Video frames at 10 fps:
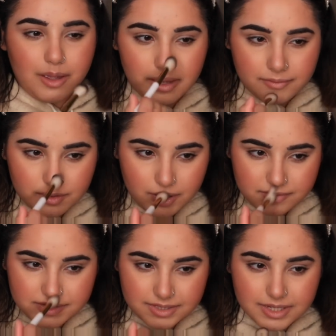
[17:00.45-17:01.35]
Even though
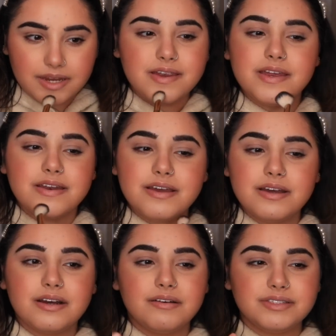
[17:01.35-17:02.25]
I've seen
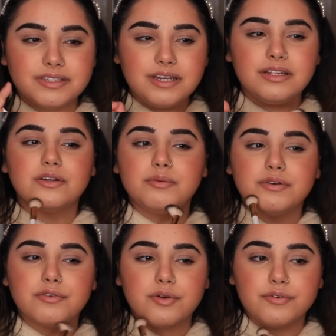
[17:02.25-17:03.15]
a little bit
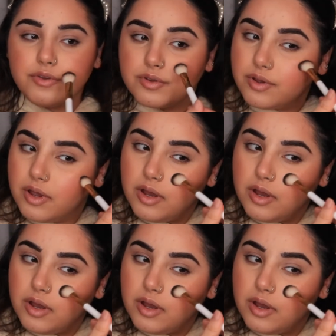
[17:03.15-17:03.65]
of a review